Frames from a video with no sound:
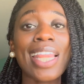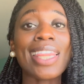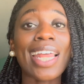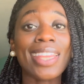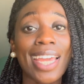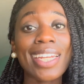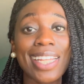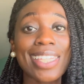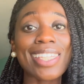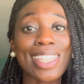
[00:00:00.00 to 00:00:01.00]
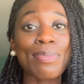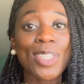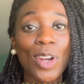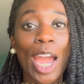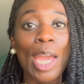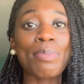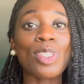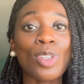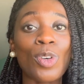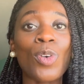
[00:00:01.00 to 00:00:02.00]
that they need to subscribe
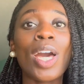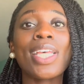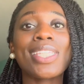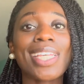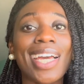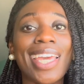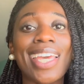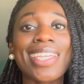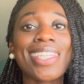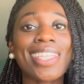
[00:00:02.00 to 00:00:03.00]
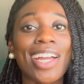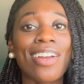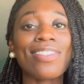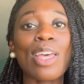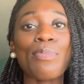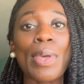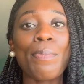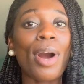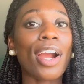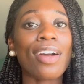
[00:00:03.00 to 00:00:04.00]
to Sunkiss Serves and be
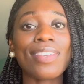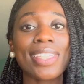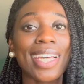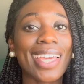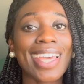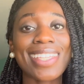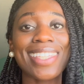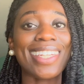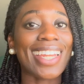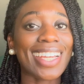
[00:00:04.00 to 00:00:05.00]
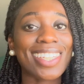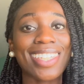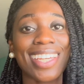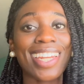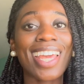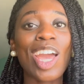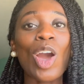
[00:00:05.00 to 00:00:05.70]
part of Sunkiss Nation.